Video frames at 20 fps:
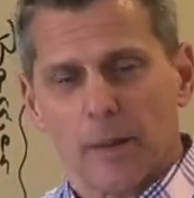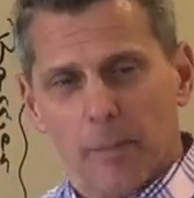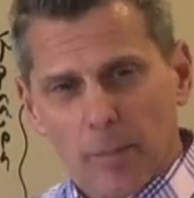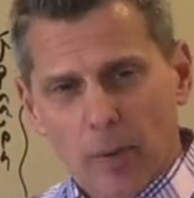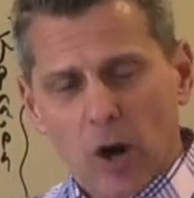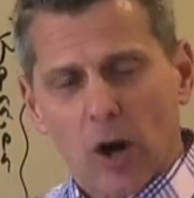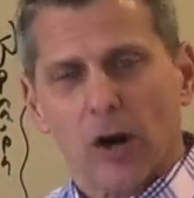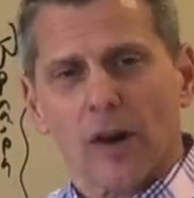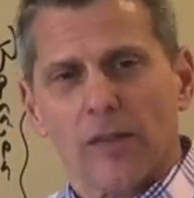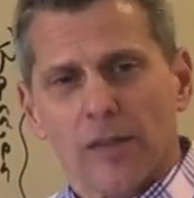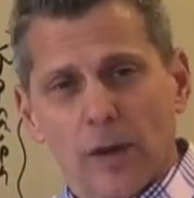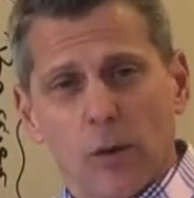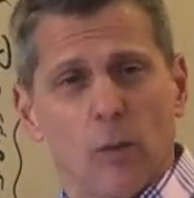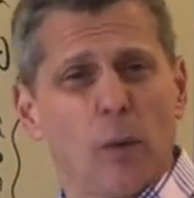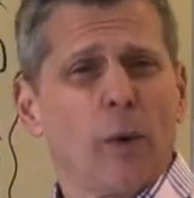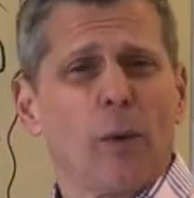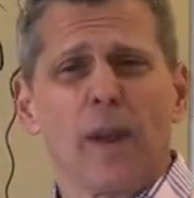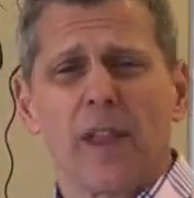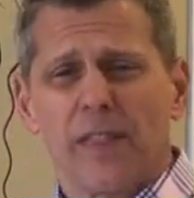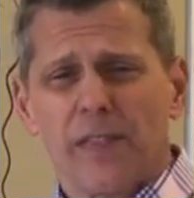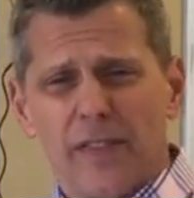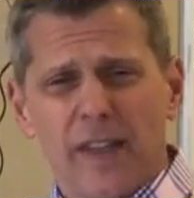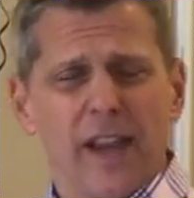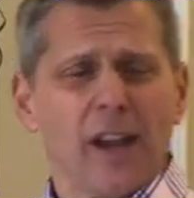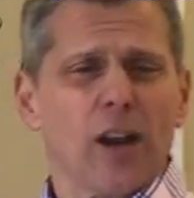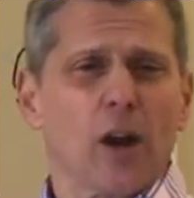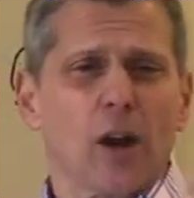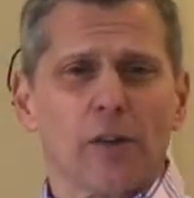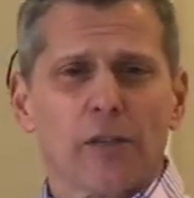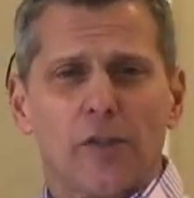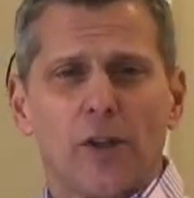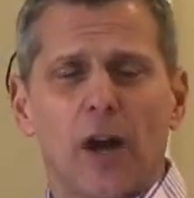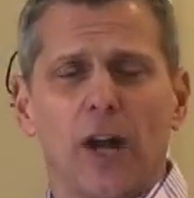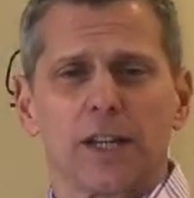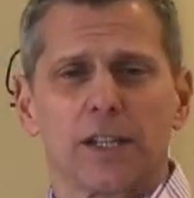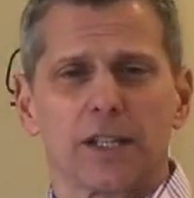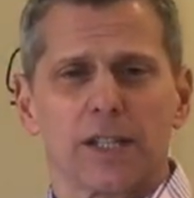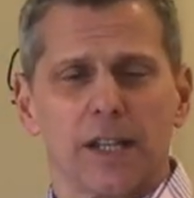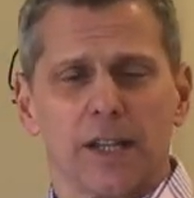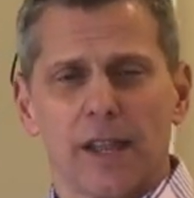the part that where we think our
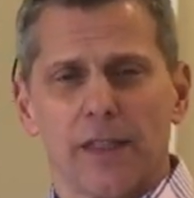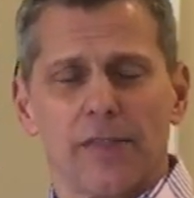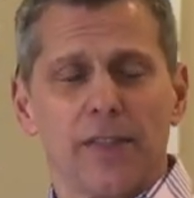thoughts and